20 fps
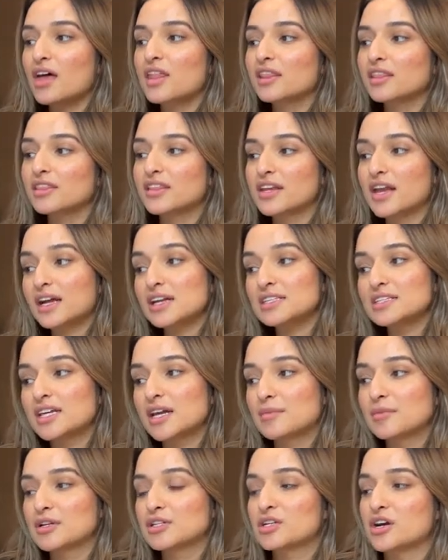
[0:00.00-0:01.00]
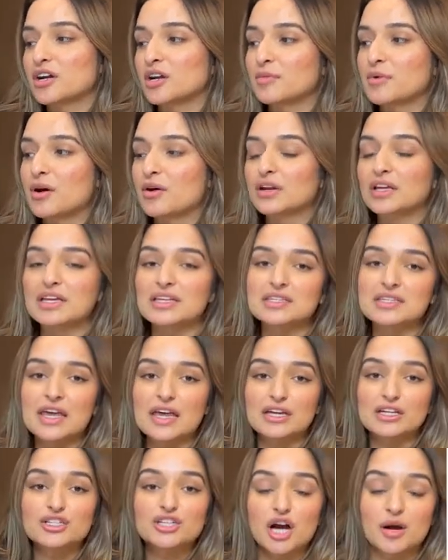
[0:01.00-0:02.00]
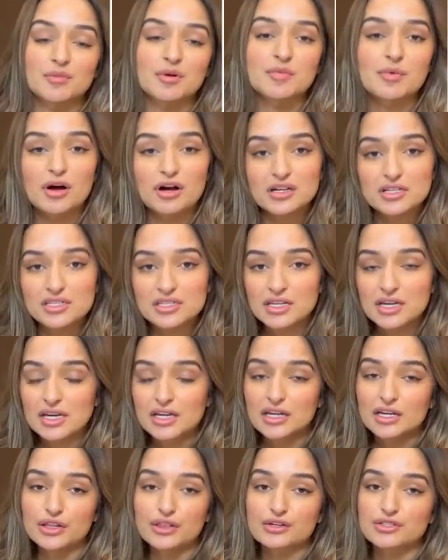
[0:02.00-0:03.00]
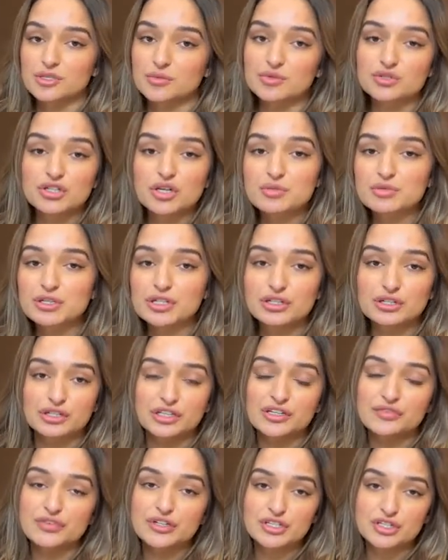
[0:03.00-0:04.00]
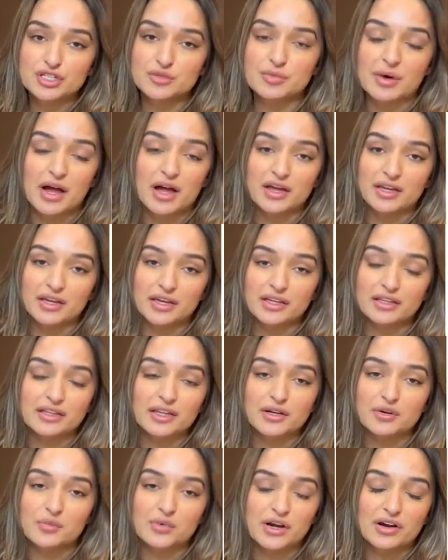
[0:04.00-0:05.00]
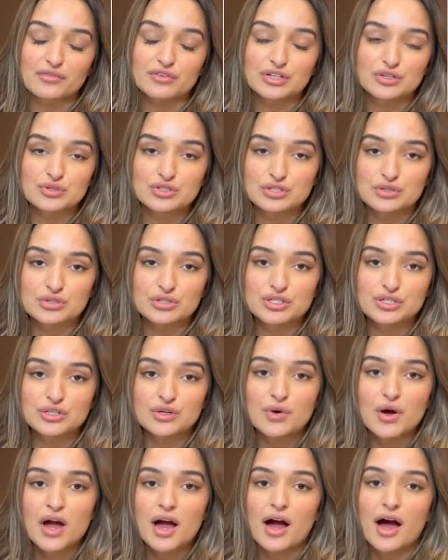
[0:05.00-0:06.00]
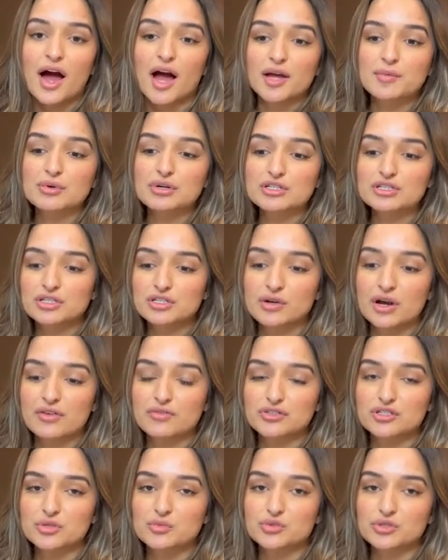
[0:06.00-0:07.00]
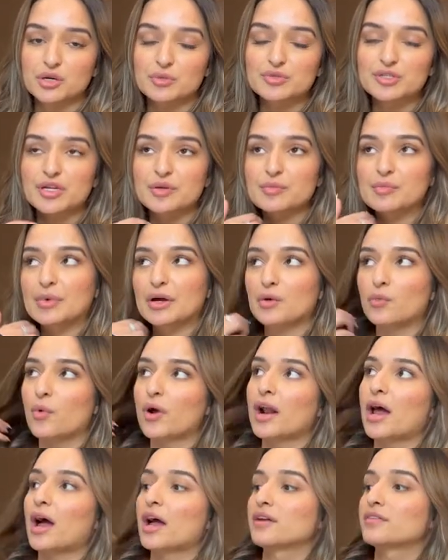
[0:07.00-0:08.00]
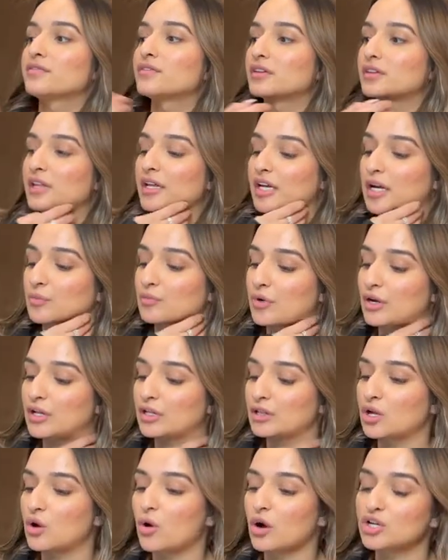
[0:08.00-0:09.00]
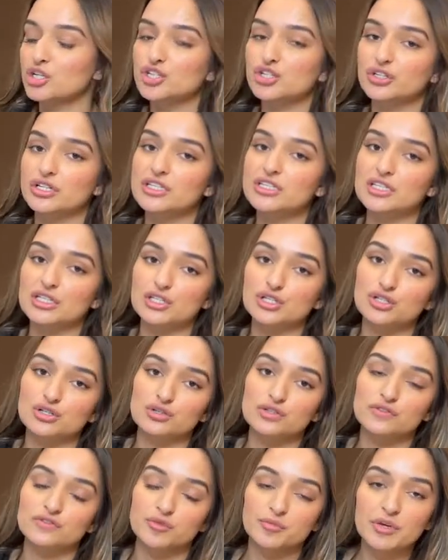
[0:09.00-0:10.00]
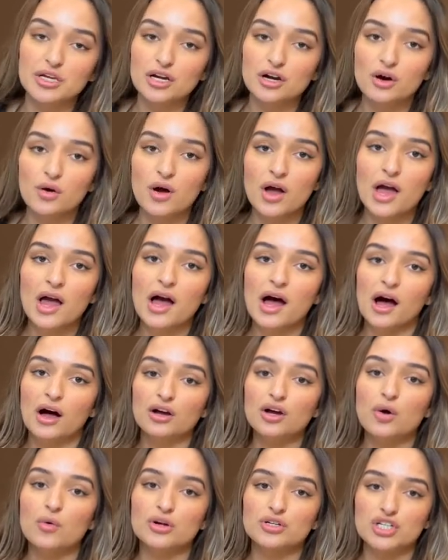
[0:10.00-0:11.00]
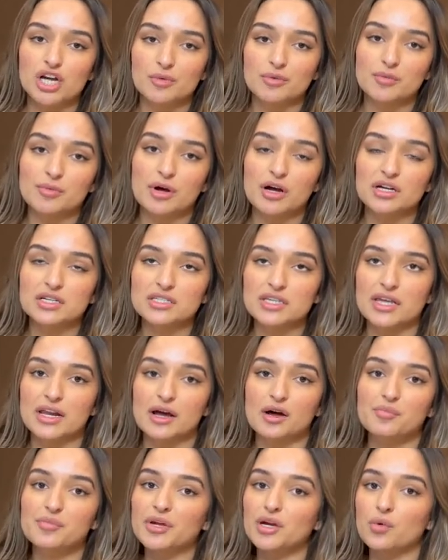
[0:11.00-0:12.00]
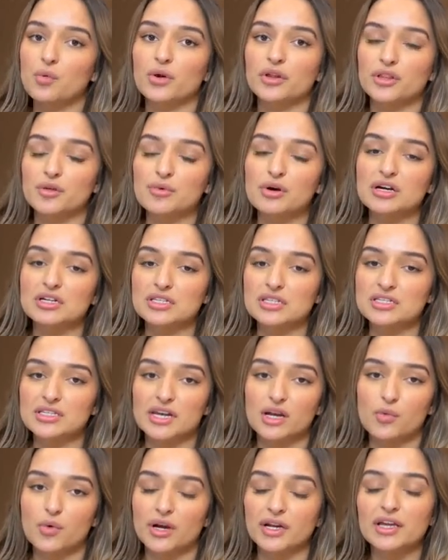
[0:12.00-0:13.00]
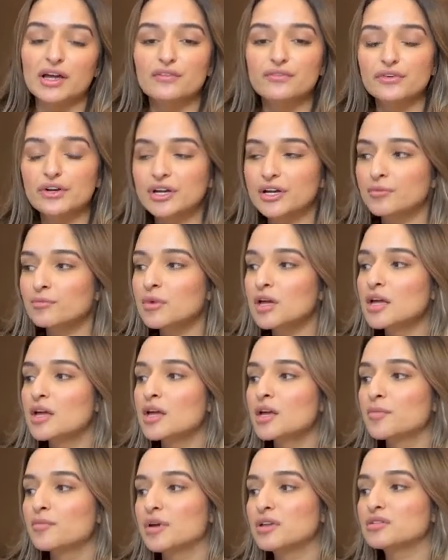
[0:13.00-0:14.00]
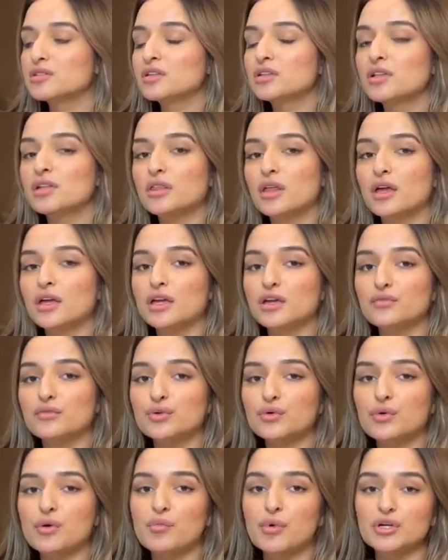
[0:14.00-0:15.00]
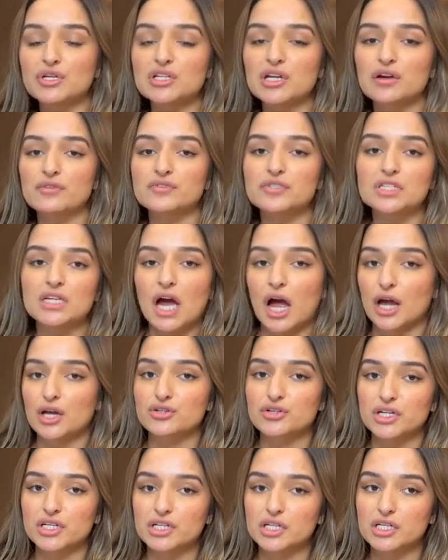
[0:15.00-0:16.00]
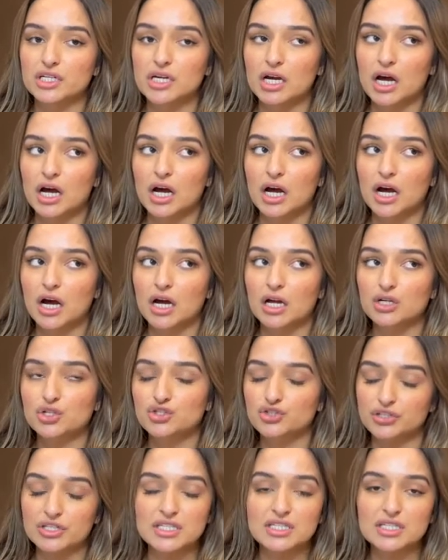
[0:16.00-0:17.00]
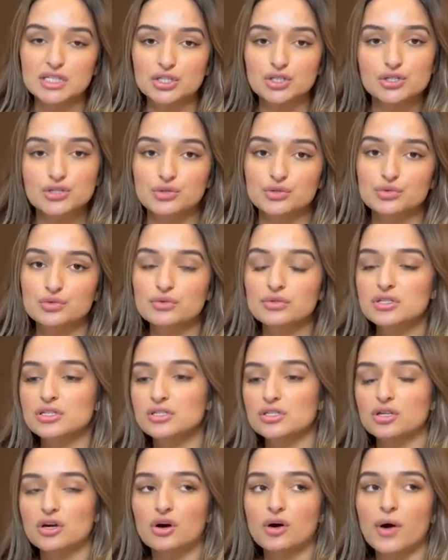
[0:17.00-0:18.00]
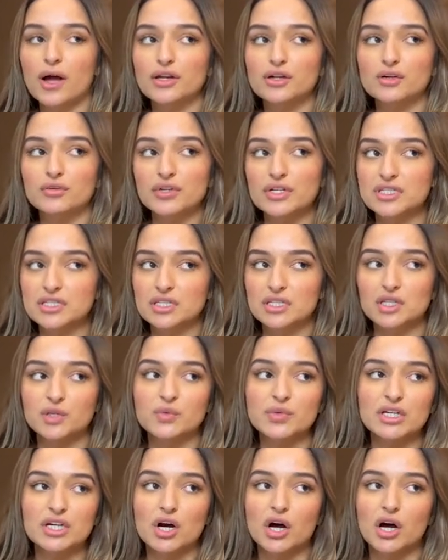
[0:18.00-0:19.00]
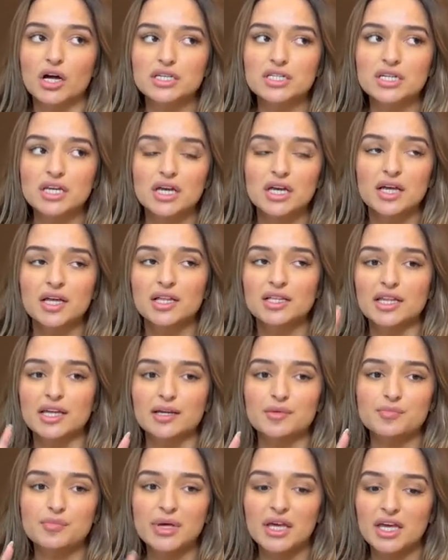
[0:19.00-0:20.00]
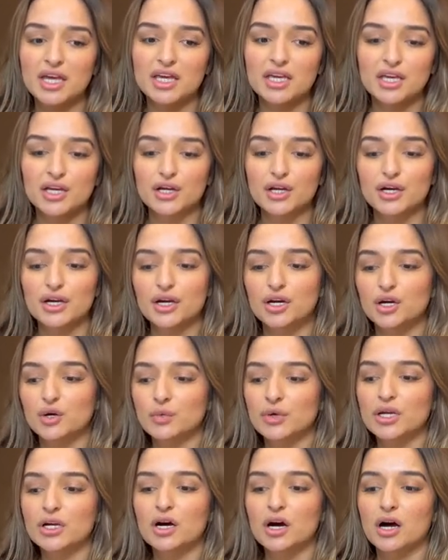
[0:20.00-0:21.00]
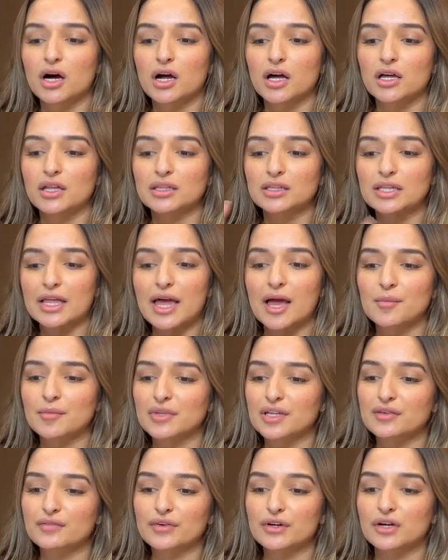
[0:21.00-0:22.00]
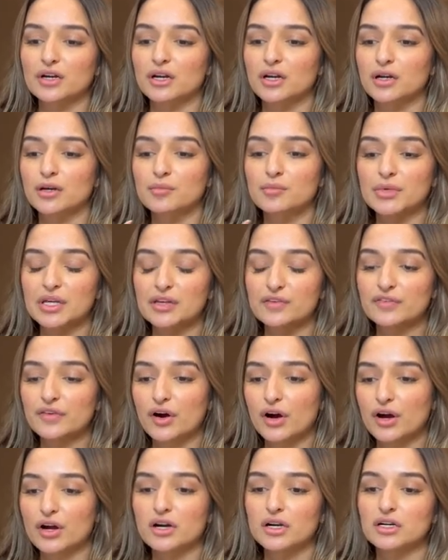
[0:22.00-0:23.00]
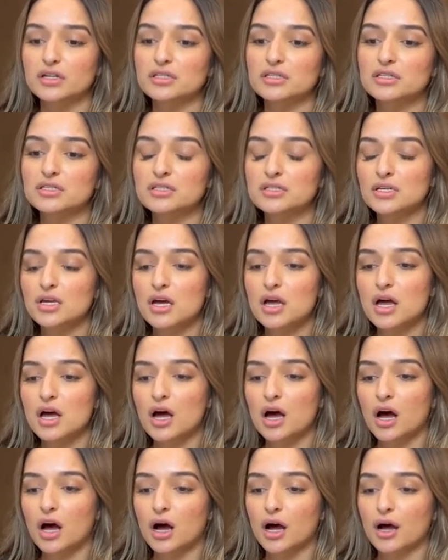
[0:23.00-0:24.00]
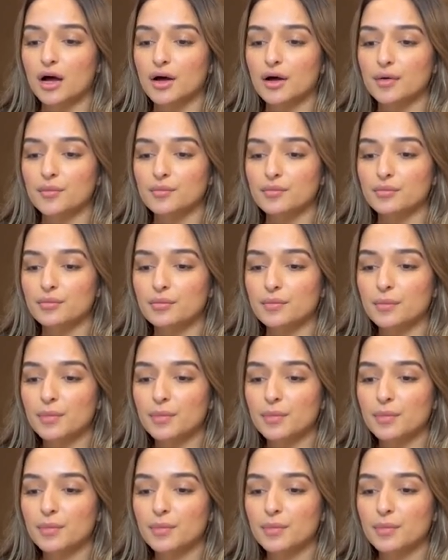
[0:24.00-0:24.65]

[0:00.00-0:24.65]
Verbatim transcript: The next thing I'm going to talk about is a Charmy box, either subscription or even just buying it like whenever you choose to. I personally don't have a subscription, but when I feel like I'm running low on treats and shoes for Miko, I'll go on Charmy box and I'll pick one of the boxes that I want to get for him. Basically, they give you a bunch of dehydrated treats and chews. So I know recently we got like pig ear, we got lamb liver, beef hearts, um,